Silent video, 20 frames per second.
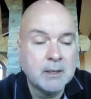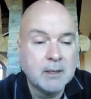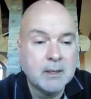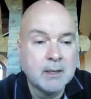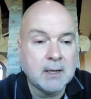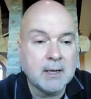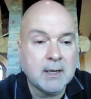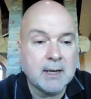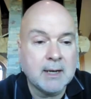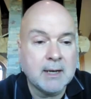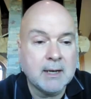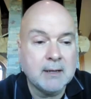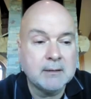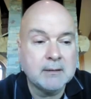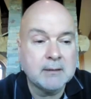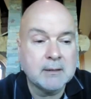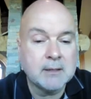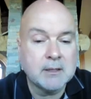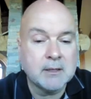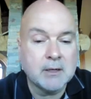
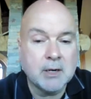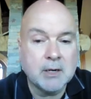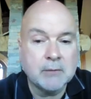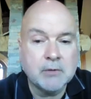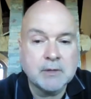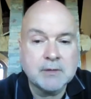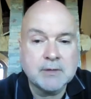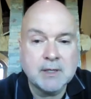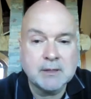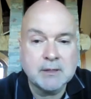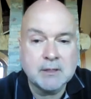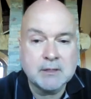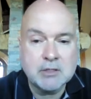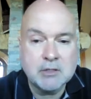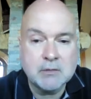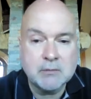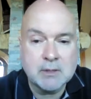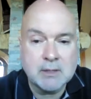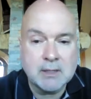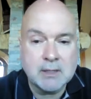And, everything that
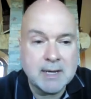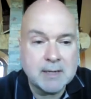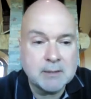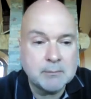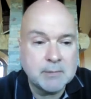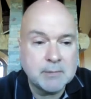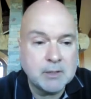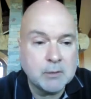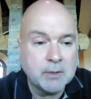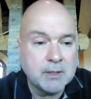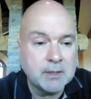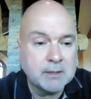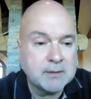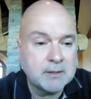you've enlightened me with